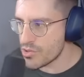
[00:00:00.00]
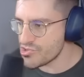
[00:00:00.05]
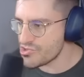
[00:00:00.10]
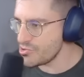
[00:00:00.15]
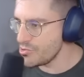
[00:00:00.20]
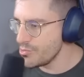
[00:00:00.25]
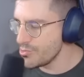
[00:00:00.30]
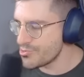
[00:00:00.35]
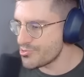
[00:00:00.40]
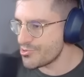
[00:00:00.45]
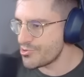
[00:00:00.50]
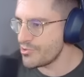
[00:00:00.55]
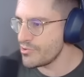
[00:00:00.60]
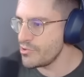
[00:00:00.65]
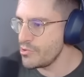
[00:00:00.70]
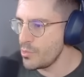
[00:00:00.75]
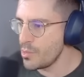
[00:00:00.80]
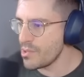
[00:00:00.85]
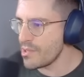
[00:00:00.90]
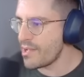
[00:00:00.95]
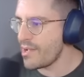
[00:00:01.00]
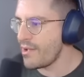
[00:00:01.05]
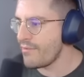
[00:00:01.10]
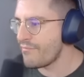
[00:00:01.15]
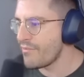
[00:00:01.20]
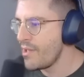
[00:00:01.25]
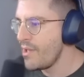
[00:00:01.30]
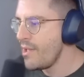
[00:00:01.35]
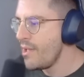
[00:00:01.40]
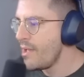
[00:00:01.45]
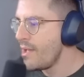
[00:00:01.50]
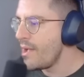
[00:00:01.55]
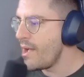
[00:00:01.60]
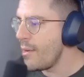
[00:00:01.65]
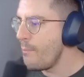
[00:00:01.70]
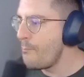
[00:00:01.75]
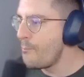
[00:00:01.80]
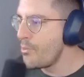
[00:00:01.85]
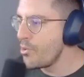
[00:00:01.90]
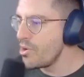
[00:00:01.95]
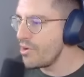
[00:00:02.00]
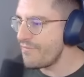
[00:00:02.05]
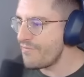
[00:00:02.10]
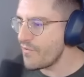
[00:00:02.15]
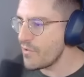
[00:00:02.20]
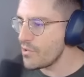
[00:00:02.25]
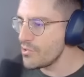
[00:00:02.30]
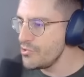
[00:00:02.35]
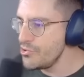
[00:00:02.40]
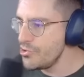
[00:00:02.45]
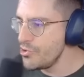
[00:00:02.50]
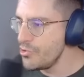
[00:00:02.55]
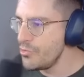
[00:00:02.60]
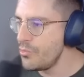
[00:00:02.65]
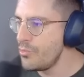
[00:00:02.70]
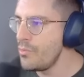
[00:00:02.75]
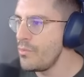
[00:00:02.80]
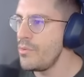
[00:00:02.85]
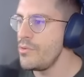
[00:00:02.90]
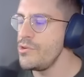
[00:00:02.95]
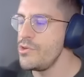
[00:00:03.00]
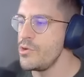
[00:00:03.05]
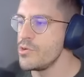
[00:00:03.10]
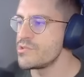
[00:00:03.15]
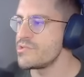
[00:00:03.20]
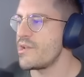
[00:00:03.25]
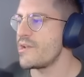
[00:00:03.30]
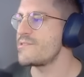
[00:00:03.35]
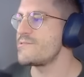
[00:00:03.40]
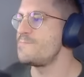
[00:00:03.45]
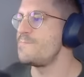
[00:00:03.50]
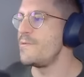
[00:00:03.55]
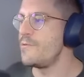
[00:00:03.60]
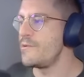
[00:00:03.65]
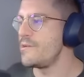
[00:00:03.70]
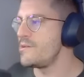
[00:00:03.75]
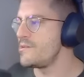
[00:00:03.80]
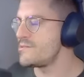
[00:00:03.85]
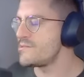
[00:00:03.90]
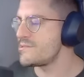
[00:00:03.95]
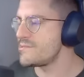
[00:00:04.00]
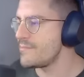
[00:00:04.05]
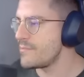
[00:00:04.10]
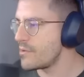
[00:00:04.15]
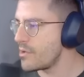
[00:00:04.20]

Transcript: user, you will have a beautiful new user experience.